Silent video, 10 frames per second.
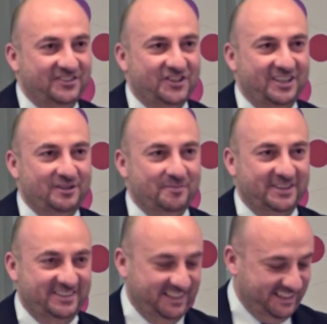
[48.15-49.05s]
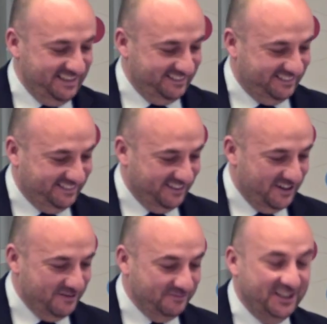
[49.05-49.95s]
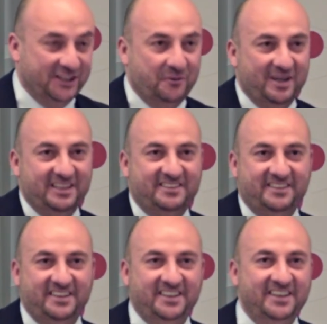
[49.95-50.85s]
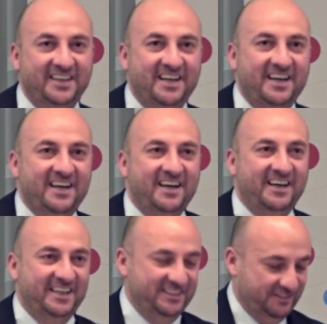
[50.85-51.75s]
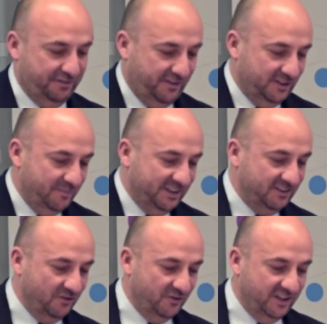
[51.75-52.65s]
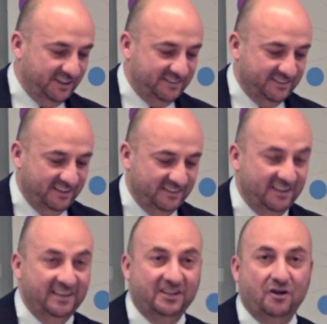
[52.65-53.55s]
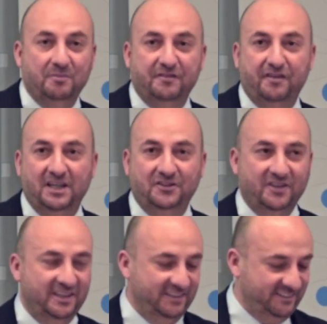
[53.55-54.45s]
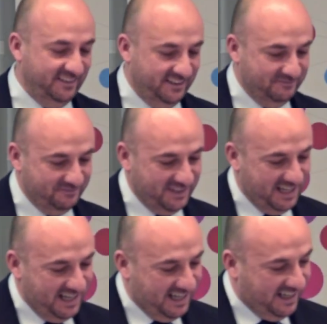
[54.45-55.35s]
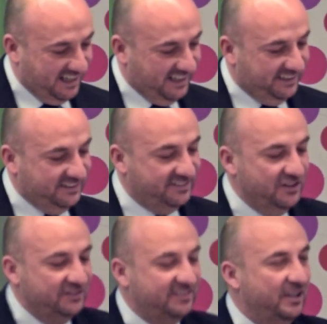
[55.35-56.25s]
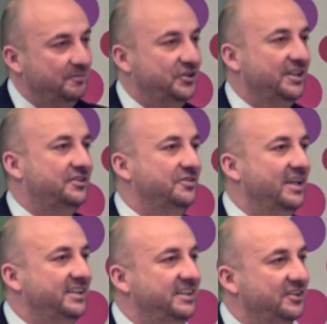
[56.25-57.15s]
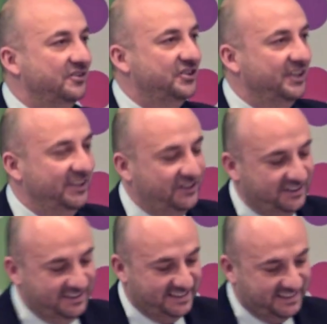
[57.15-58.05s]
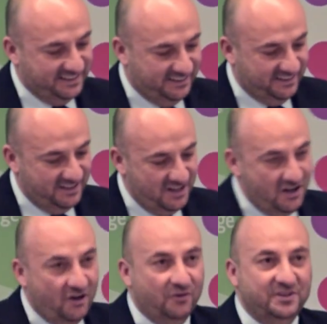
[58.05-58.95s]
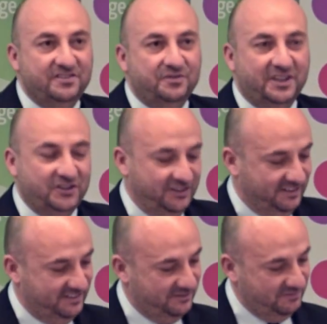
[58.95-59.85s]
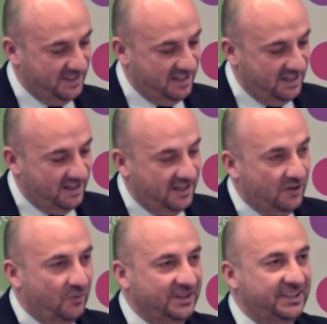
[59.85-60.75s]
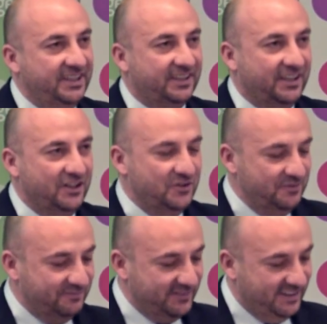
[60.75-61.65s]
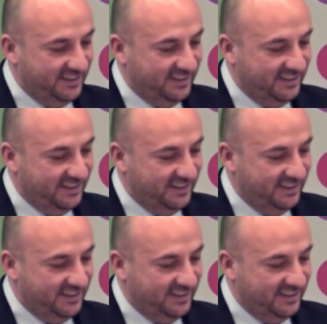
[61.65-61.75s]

and gentlemen, dear guests, equality is a fundamental right and a common value, and it is not subject to any negotiations or restrictions. 1 year ago,